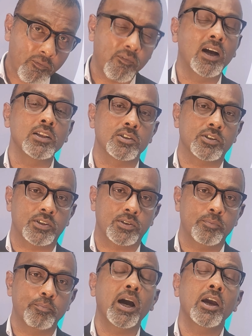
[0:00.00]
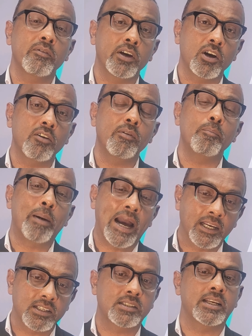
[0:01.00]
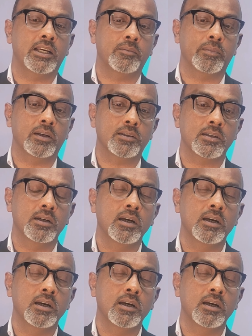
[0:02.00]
funds by way of a bank statement,